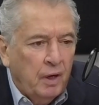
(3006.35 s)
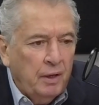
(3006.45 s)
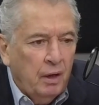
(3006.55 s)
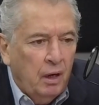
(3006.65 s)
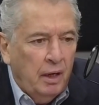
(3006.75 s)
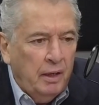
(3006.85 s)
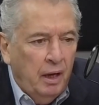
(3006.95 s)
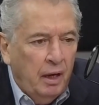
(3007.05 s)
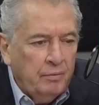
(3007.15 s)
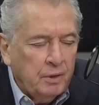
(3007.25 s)
I I
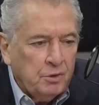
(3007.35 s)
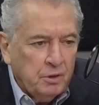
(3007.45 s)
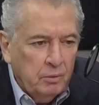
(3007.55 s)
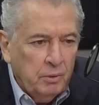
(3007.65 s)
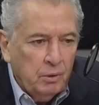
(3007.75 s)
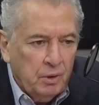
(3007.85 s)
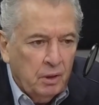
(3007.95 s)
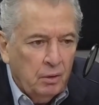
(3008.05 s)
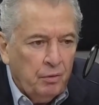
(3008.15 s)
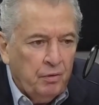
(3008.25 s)
have this serial
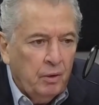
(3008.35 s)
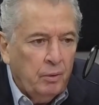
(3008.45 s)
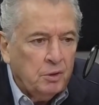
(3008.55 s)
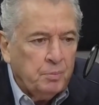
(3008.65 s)
killer theory